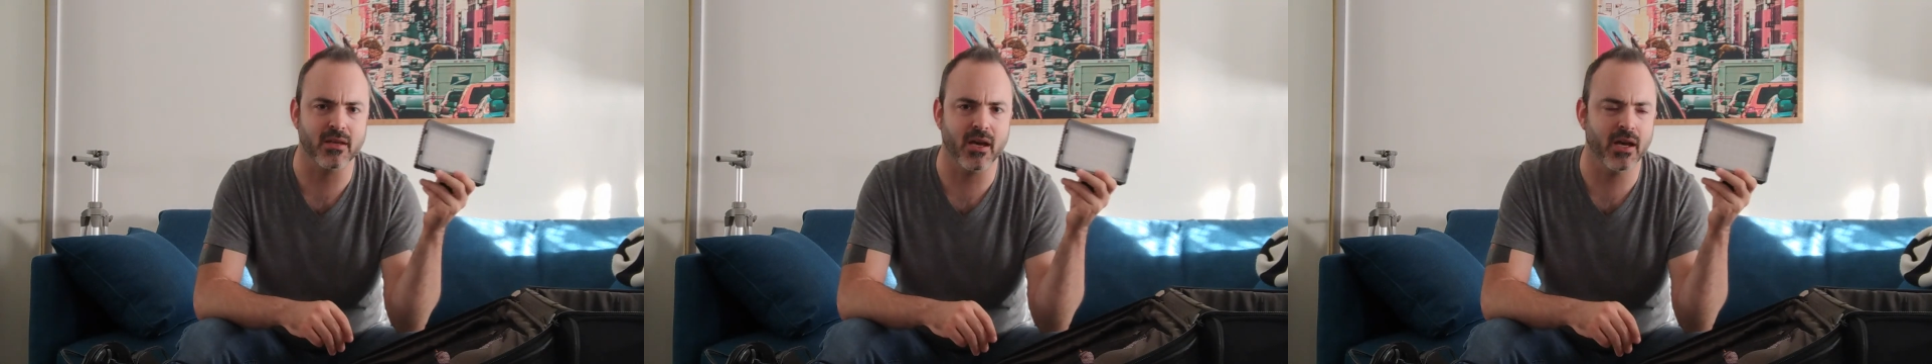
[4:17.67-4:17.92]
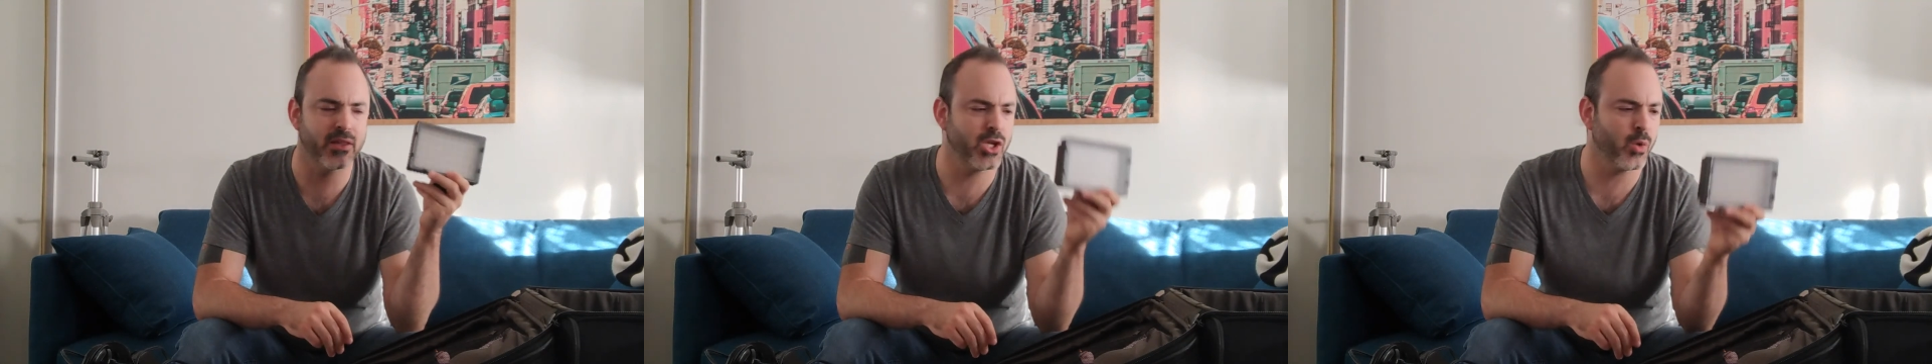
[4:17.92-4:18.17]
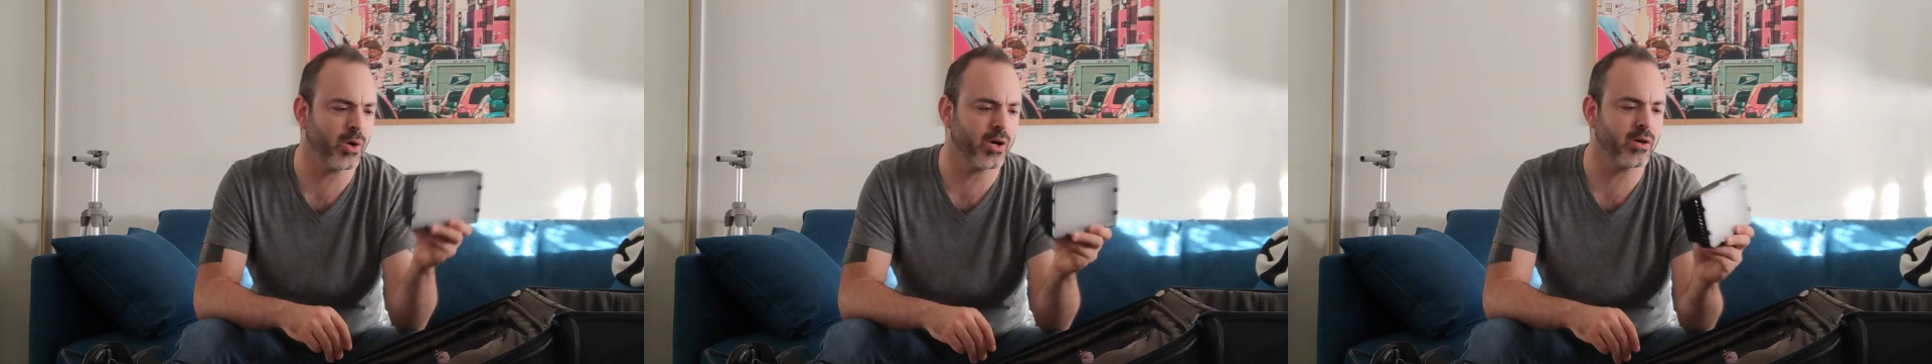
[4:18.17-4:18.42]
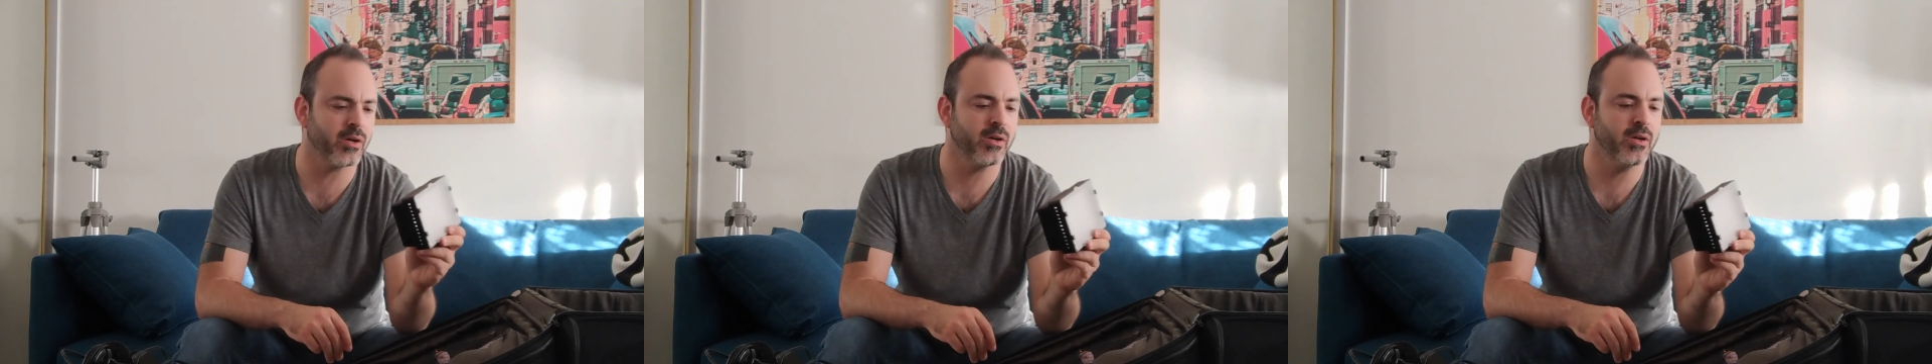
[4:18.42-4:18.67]

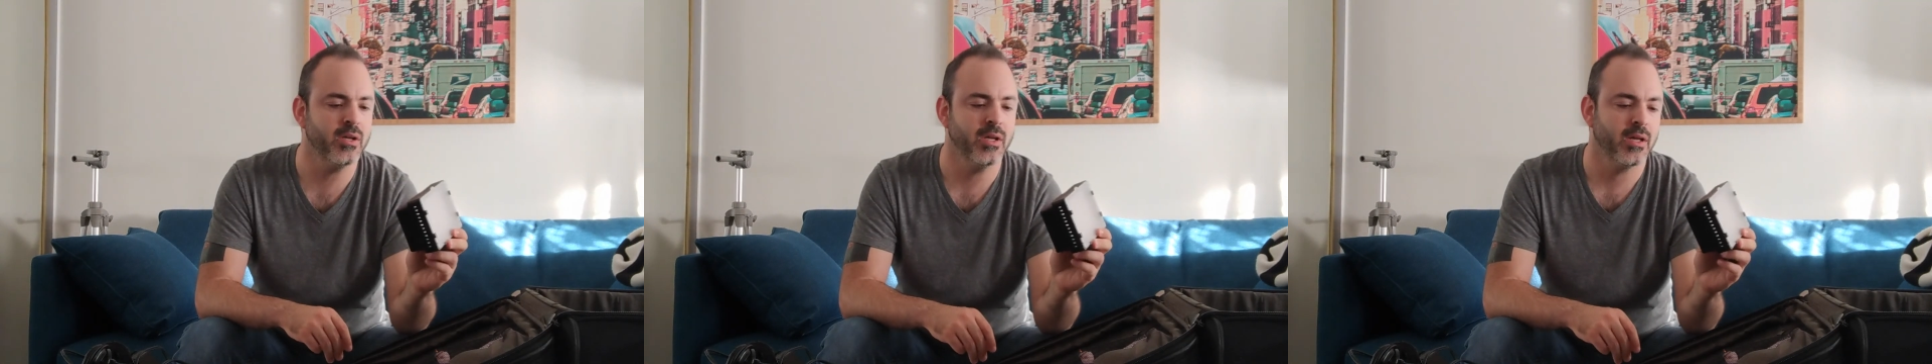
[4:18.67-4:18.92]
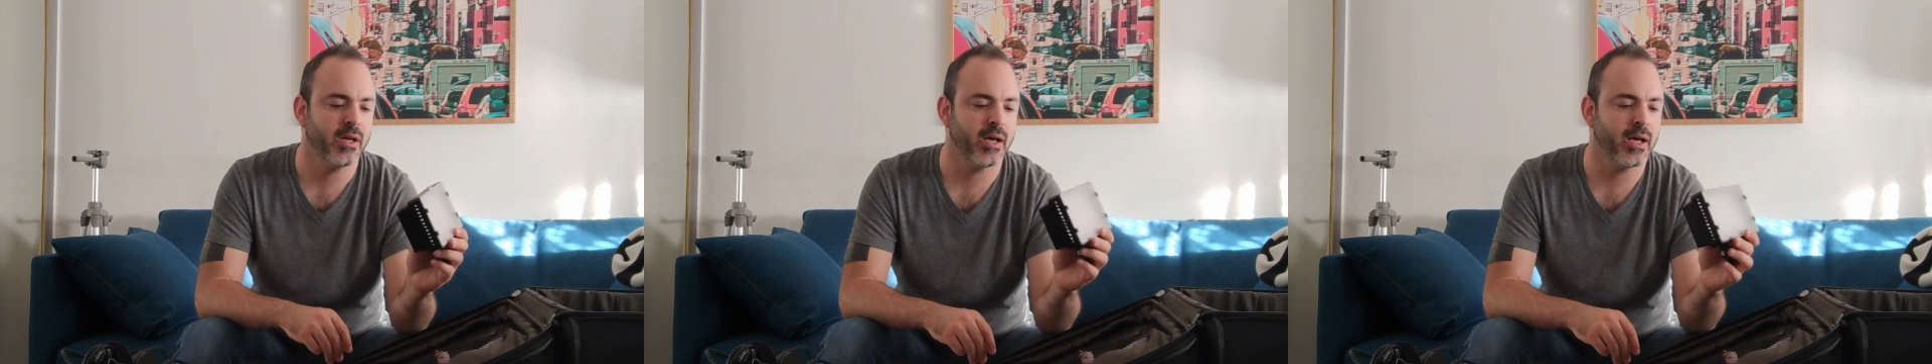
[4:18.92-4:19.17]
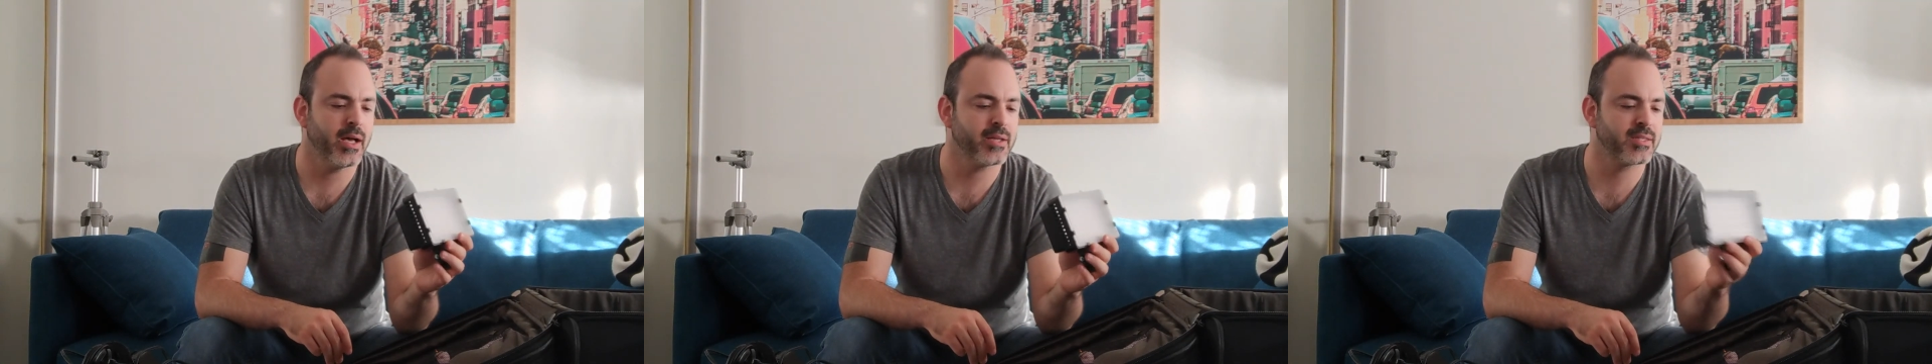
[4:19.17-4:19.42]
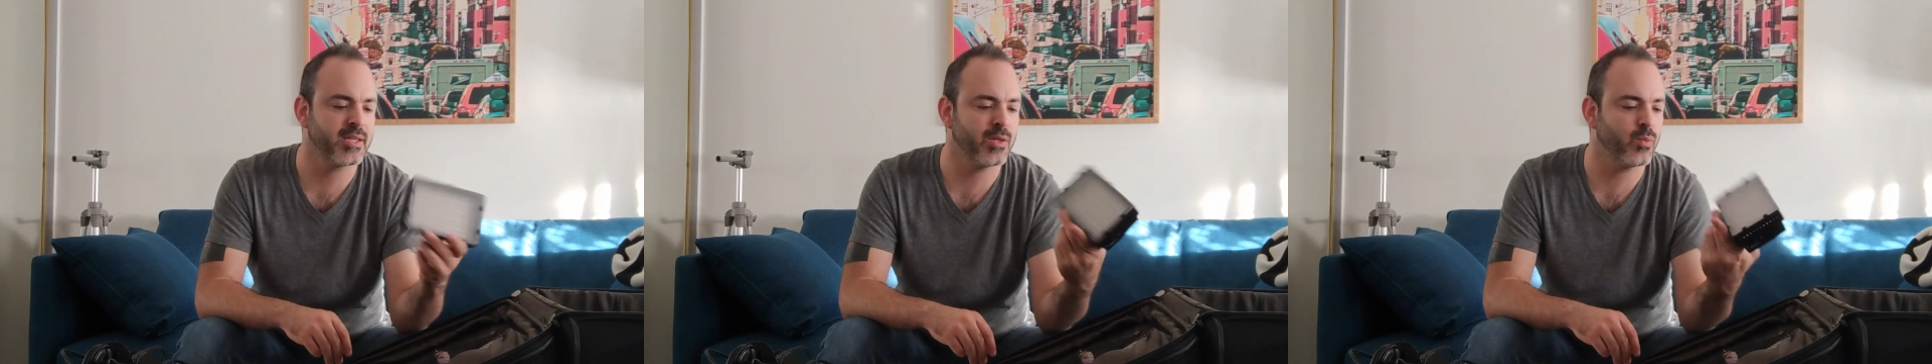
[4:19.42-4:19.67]
newer
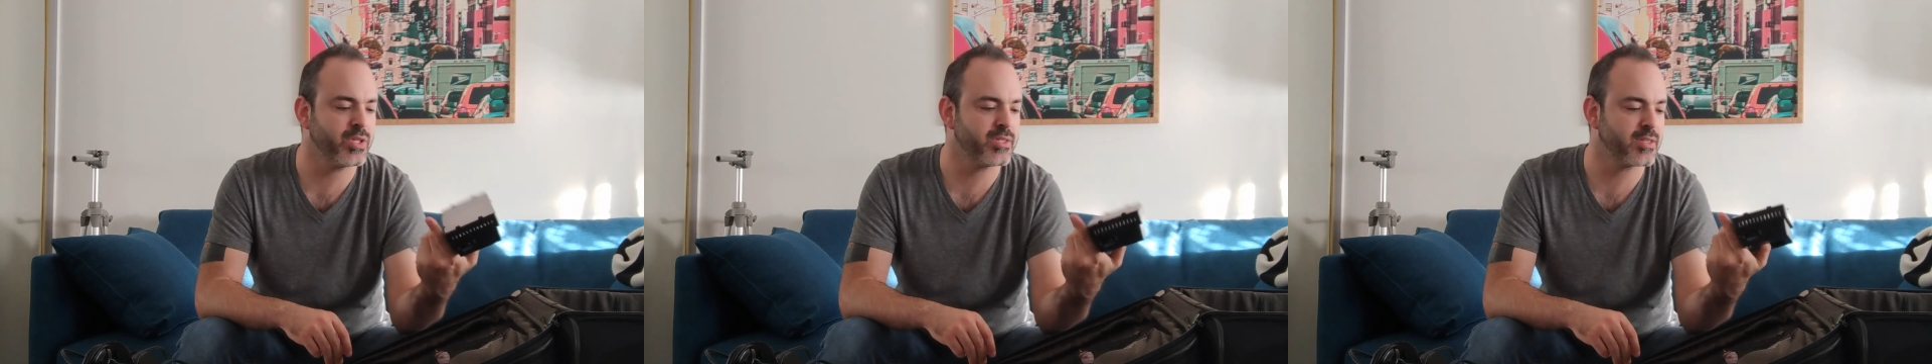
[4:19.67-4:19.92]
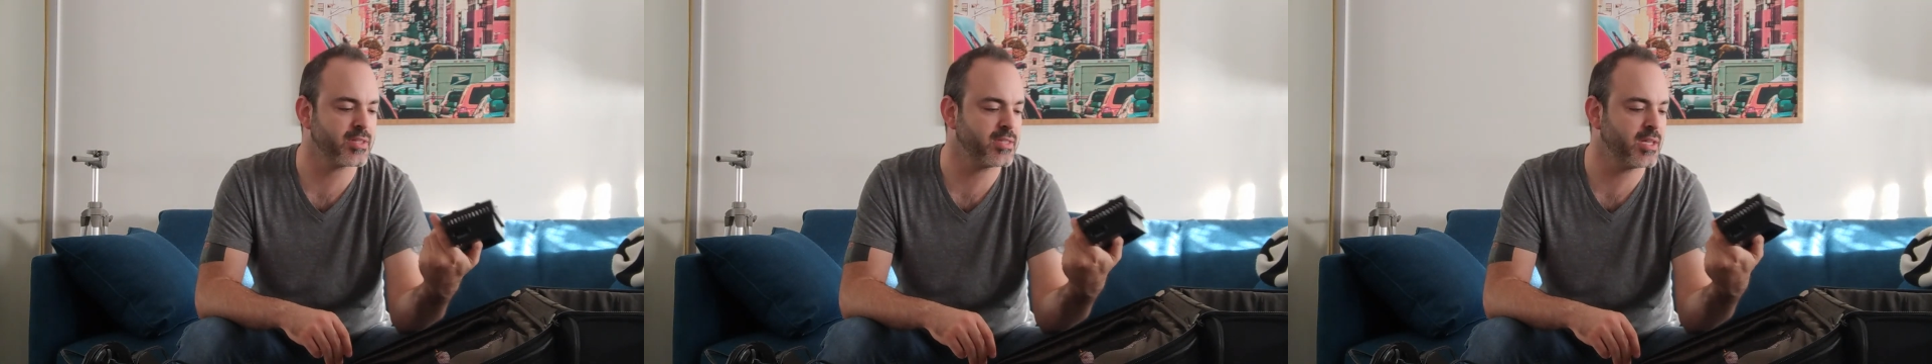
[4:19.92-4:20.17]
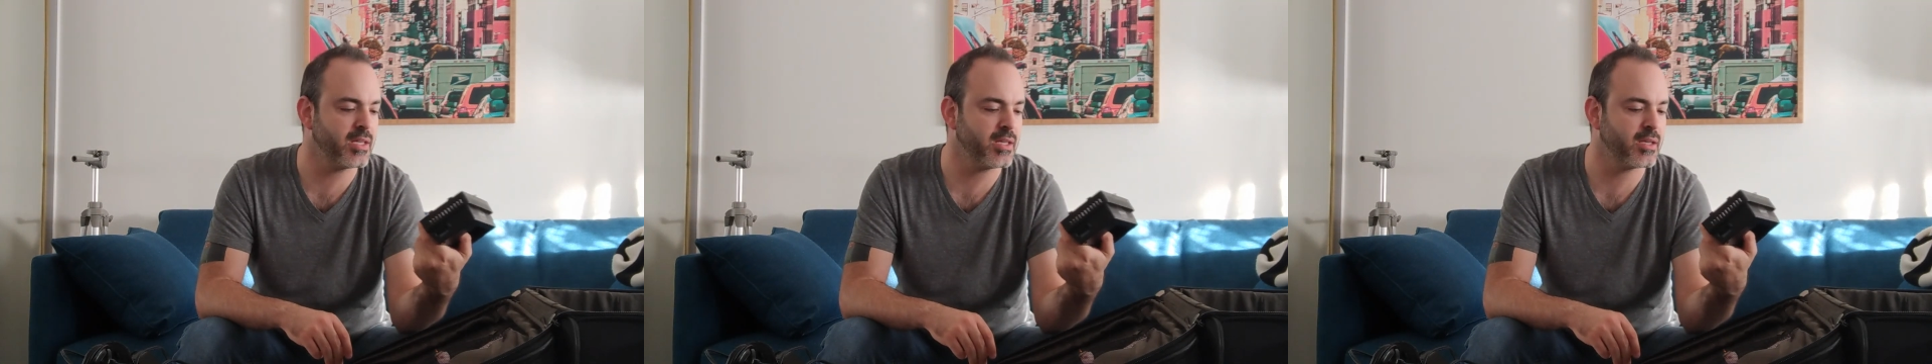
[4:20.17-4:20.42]
CM160.